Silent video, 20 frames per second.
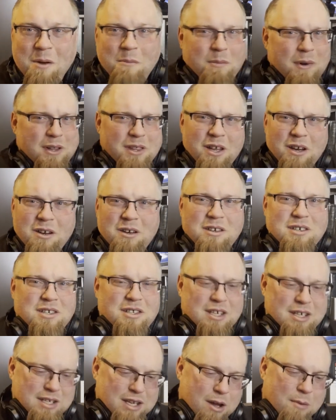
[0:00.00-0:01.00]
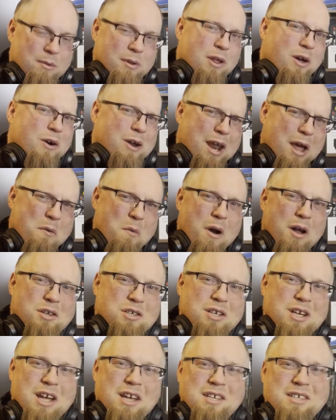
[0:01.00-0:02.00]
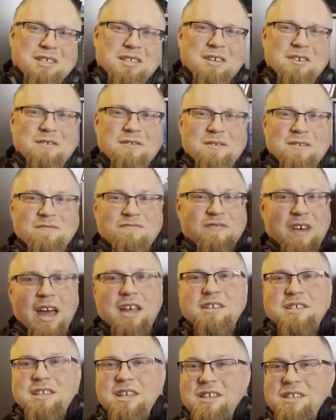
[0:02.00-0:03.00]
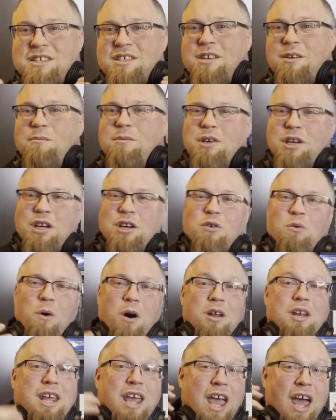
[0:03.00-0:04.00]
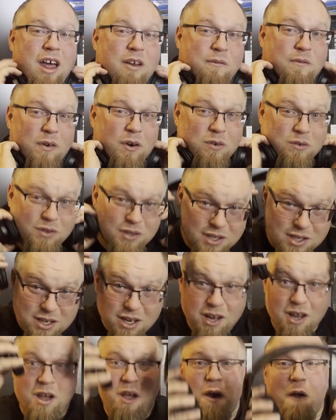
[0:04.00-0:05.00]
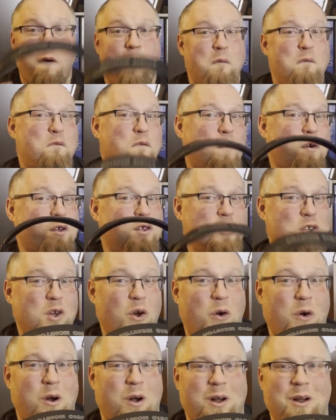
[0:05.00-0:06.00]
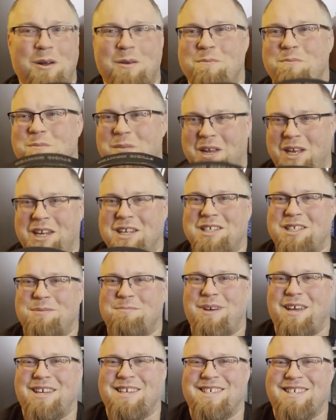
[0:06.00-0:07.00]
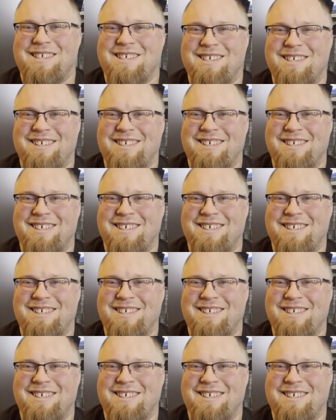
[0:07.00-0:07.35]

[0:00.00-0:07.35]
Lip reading: But there's a link down below, and I want you guys to invest in some good quality headphones for your media space.